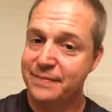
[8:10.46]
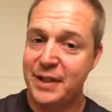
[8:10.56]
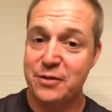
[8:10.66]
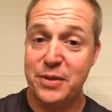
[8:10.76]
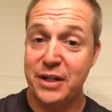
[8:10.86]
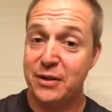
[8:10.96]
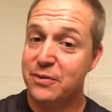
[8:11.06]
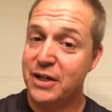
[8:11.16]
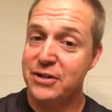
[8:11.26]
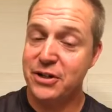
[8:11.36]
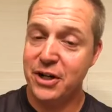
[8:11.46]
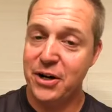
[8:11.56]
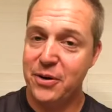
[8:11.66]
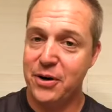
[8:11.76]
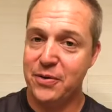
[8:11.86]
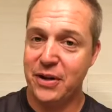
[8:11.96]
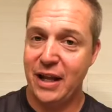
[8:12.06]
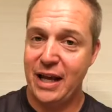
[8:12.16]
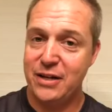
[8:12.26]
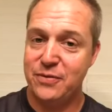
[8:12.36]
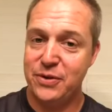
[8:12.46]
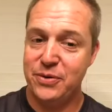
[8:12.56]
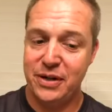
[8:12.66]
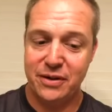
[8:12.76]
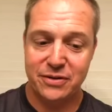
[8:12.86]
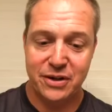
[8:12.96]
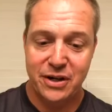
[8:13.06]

has been a little touch and go over the last few years,